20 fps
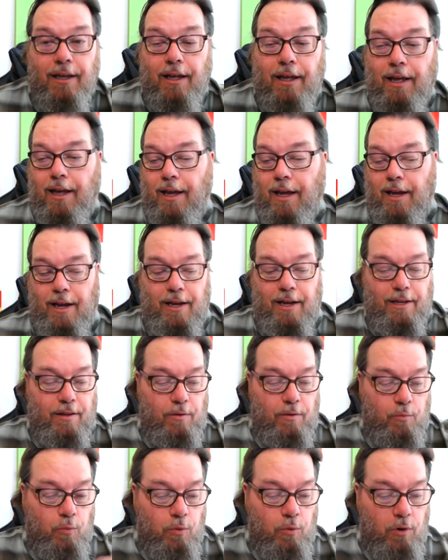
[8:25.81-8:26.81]
and the
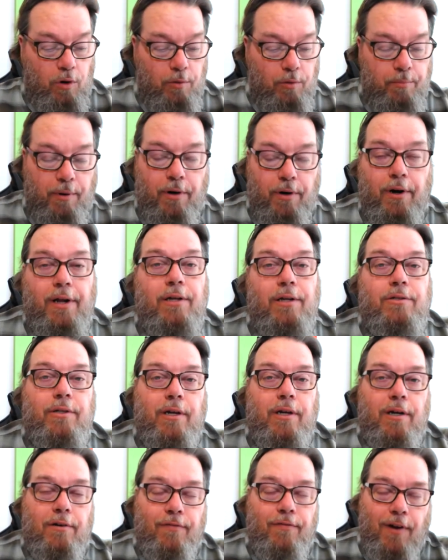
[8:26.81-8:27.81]
World Birding
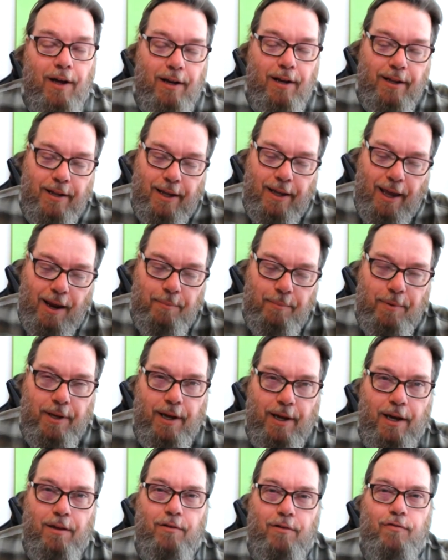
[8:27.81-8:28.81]
Center finally came
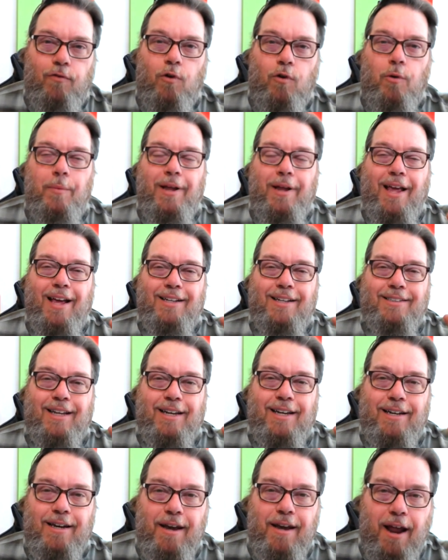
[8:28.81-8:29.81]
together for me as a
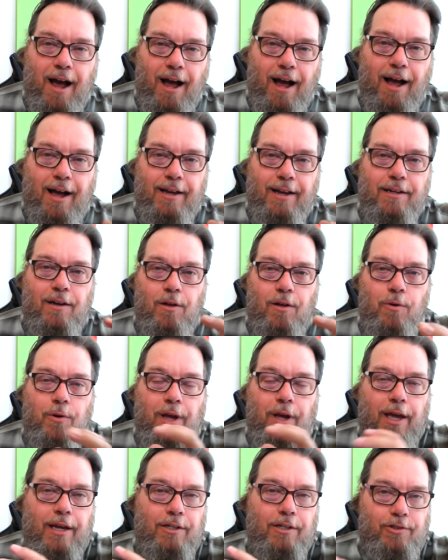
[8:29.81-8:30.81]

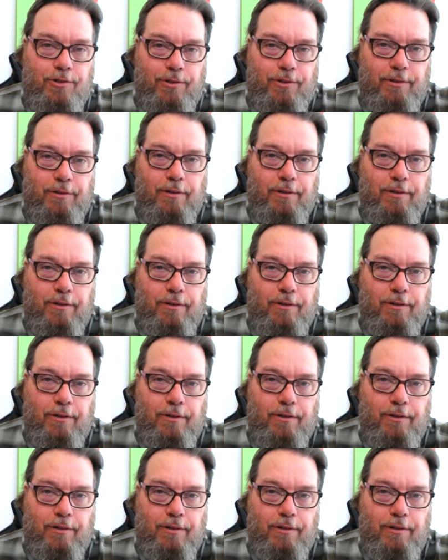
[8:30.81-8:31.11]
nine-location